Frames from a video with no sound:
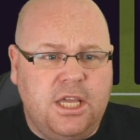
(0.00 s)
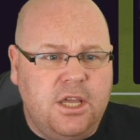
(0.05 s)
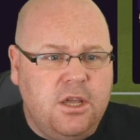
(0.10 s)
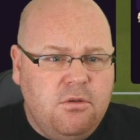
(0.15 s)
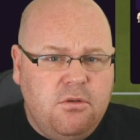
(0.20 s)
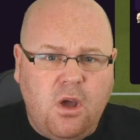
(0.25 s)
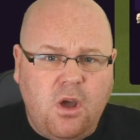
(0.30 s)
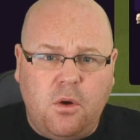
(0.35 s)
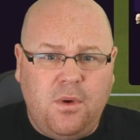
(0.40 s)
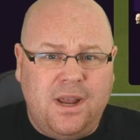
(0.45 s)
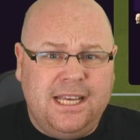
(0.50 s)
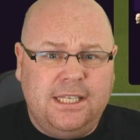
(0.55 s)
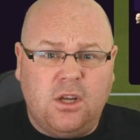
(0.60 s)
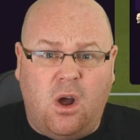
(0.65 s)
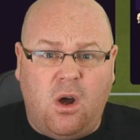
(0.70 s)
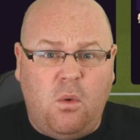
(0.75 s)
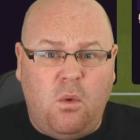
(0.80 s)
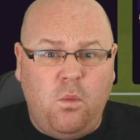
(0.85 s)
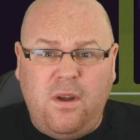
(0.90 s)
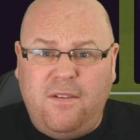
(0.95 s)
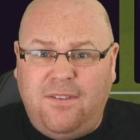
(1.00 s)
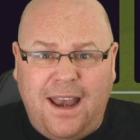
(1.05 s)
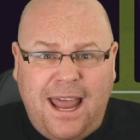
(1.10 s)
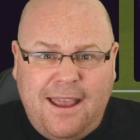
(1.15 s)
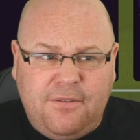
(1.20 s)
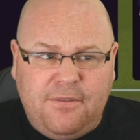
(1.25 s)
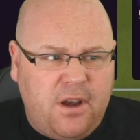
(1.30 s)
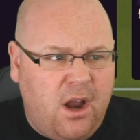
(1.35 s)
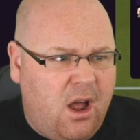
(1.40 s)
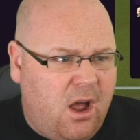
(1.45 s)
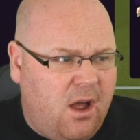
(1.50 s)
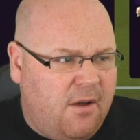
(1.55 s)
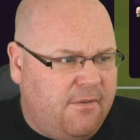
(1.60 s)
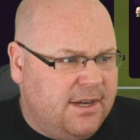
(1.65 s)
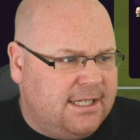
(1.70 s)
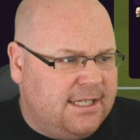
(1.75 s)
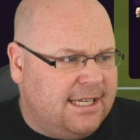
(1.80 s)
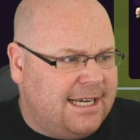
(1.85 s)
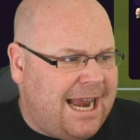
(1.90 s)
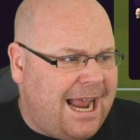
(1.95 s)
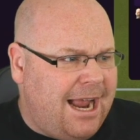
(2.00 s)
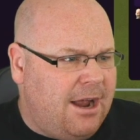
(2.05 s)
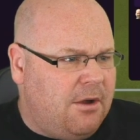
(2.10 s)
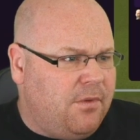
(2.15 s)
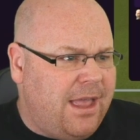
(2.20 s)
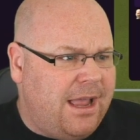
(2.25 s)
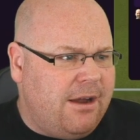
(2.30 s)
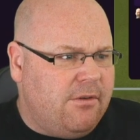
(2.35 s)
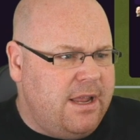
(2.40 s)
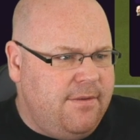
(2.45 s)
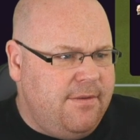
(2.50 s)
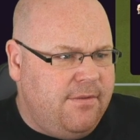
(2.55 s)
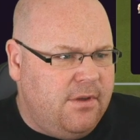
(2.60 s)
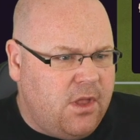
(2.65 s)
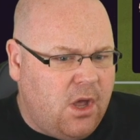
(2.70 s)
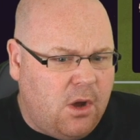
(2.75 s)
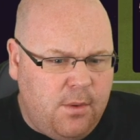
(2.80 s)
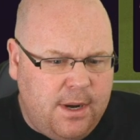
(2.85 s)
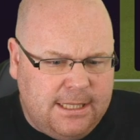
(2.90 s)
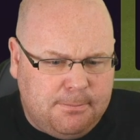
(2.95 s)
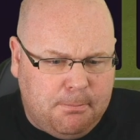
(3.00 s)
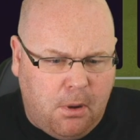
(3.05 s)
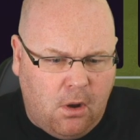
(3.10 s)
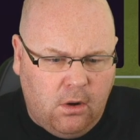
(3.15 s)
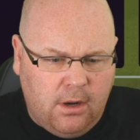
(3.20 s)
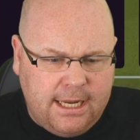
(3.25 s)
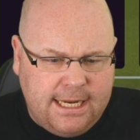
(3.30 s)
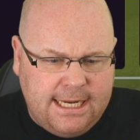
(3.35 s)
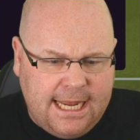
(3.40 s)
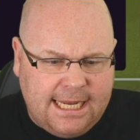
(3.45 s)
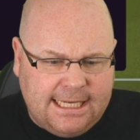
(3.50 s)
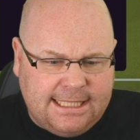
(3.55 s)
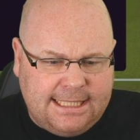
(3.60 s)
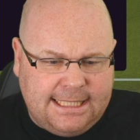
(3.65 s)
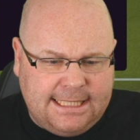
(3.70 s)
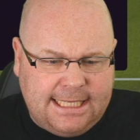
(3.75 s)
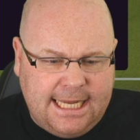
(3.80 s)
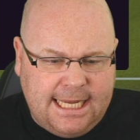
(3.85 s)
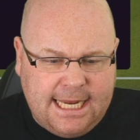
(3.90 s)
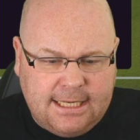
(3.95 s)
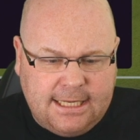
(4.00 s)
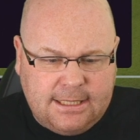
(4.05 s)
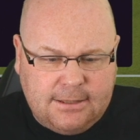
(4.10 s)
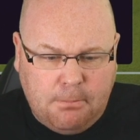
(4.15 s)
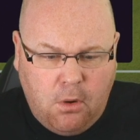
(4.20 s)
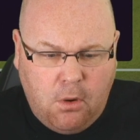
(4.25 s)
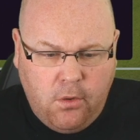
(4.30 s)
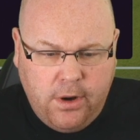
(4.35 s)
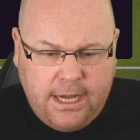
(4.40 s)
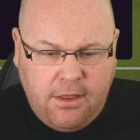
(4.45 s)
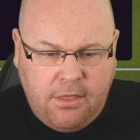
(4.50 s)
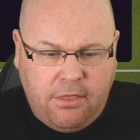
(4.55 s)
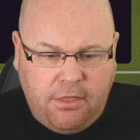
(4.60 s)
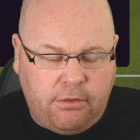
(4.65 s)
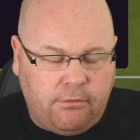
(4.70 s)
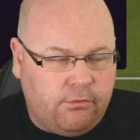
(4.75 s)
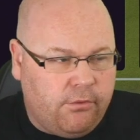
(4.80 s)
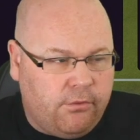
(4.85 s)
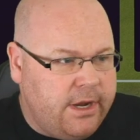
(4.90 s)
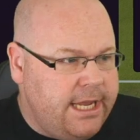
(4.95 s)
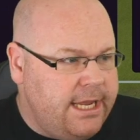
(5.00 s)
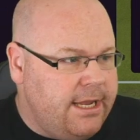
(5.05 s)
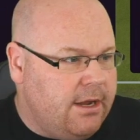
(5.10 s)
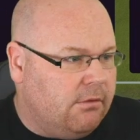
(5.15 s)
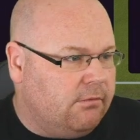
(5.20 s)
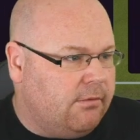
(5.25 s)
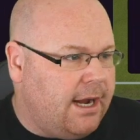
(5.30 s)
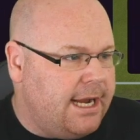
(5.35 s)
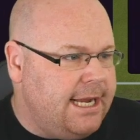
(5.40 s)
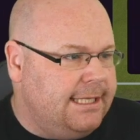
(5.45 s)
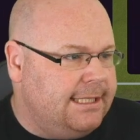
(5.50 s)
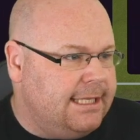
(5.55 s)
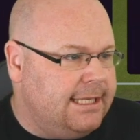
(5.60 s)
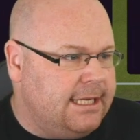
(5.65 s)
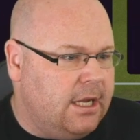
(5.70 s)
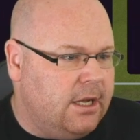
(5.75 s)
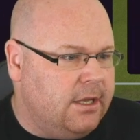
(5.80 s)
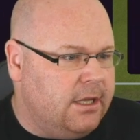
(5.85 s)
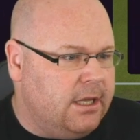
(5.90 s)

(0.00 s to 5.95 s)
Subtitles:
Hugo is on. We've left Hartvigsen out there, even though he's pulling a 6.3 rating